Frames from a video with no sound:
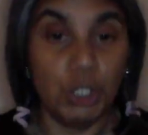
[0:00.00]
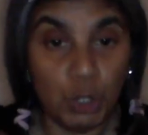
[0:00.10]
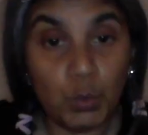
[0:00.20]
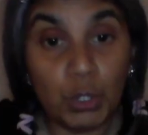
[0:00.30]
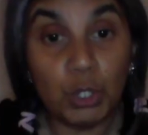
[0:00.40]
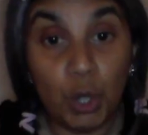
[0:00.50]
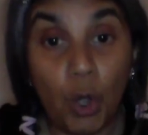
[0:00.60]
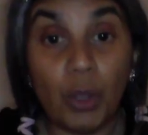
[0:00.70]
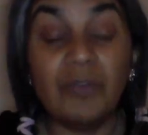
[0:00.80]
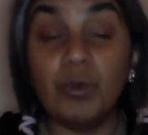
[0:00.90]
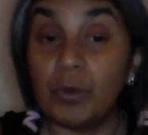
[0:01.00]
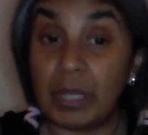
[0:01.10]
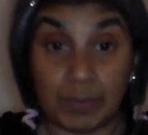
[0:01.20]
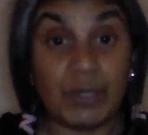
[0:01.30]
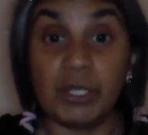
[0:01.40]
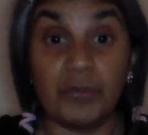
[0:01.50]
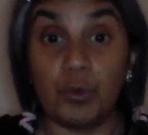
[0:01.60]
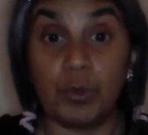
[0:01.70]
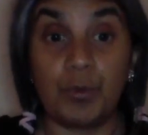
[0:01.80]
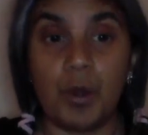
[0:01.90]
You were not, if you were, especially if you
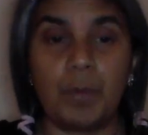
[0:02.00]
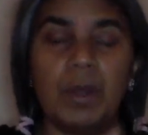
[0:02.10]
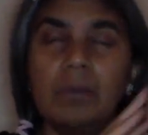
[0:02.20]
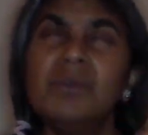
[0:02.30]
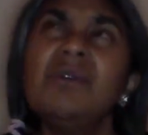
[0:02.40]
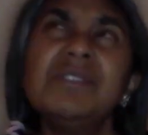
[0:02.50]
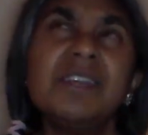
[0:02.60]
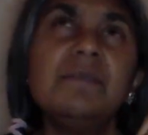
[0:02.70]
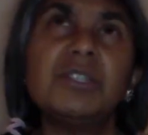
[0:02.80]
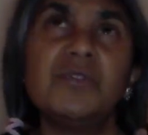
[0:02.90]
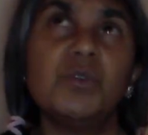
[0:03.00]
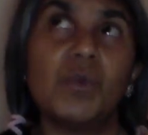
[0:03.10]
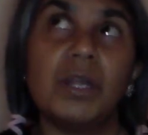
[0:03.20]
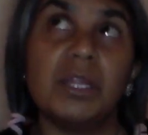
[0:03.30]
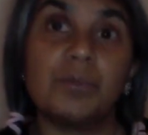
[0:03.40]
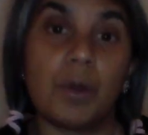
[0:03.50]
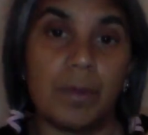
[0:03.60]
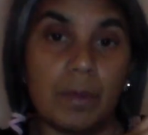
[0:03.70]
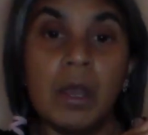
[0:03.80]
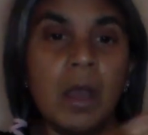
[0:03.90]
were in the problem, not so much if you weren't in the
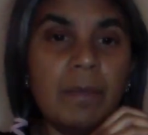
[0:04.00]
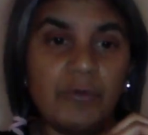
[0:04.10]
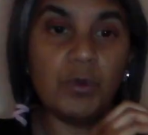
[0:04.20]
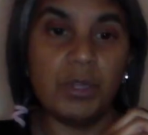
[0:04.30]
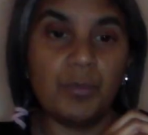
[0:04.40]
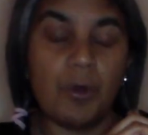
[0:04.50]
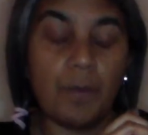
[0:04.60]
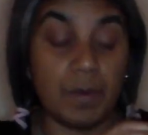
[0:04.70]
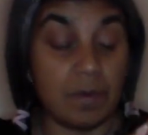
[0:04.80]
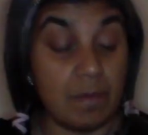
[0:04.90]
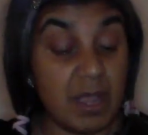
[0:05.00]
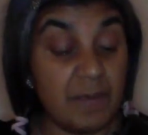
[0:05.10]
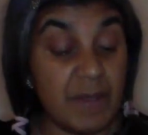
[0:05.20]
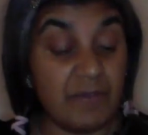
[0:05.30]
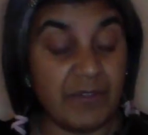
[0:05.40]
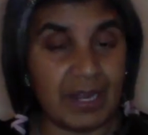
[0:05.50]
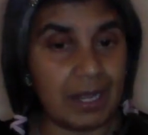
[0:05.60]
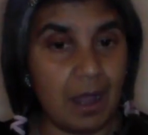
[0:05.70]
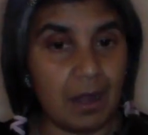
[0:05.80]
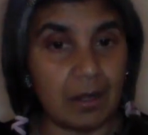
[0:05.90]
problem, but if in the problem, you may have been
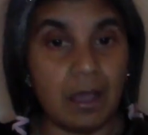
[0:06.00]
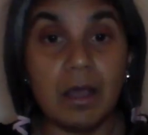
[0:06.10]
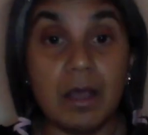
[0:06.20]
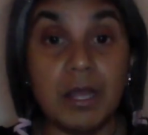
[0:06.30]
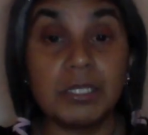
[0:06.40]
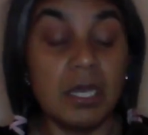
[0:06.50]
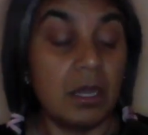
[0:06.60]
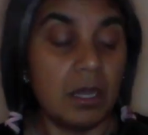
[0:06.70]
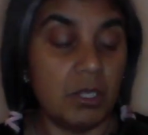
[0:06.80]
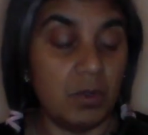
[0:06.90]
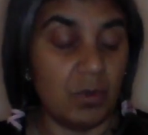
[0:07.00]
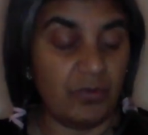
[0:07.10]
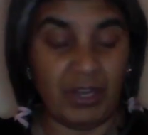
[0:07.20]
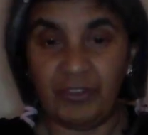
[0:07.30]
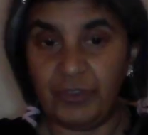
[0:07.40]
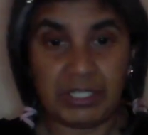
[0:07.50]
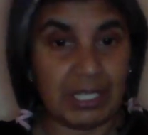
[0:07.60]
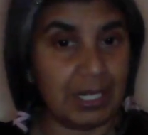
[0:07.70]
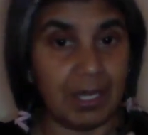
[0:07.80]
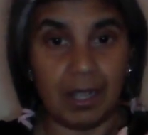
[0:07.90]
feeling unheard. You were feeling
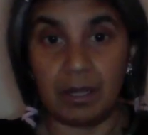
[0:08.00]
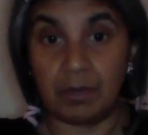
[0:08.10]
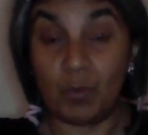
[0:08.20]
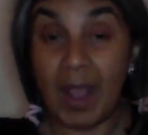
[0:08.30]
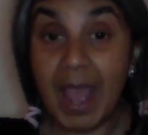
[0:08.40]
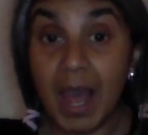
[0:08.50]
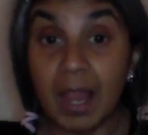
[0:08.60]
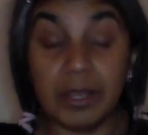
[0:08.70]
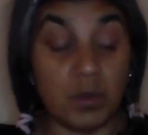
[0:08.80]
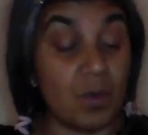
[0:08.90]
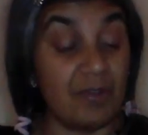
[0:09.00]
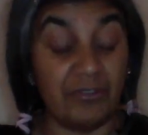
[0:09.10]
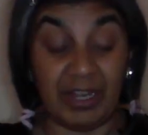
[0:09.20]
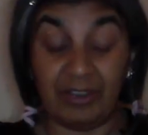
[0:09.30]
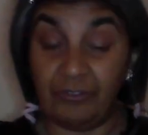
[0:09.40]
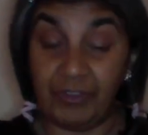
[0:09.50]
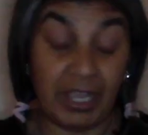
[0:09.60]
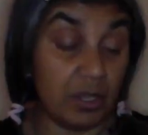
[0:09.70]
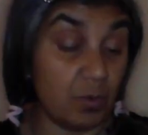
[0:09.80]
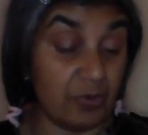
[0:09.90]
physically unwell. You weren't feeling
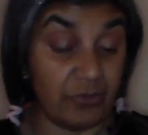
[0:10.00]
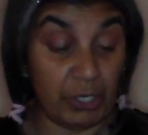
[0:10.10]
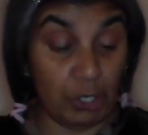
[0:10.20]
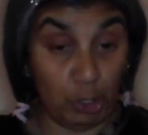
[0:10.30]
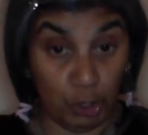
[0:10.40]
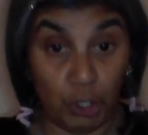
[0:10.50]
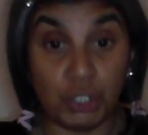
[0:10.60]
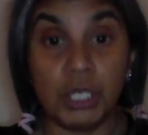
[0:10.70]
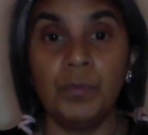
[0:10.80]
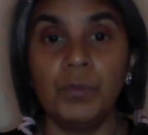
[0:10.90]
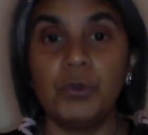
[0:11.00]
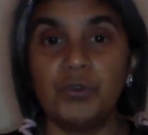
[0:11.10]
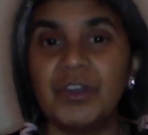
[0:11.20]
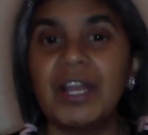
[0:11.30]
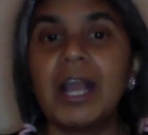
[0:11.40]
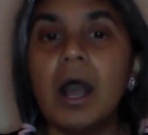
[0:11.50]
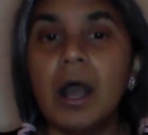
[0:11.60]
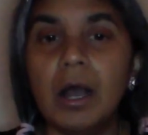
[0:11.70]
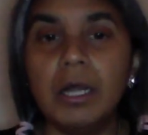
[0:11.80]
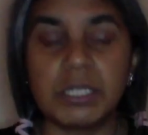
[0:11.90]
fit. You weren't feeling good. You were feeling
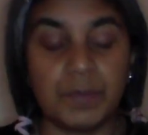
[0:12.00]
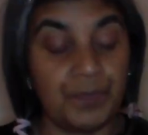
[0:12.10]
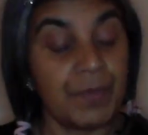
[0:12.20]
hurt.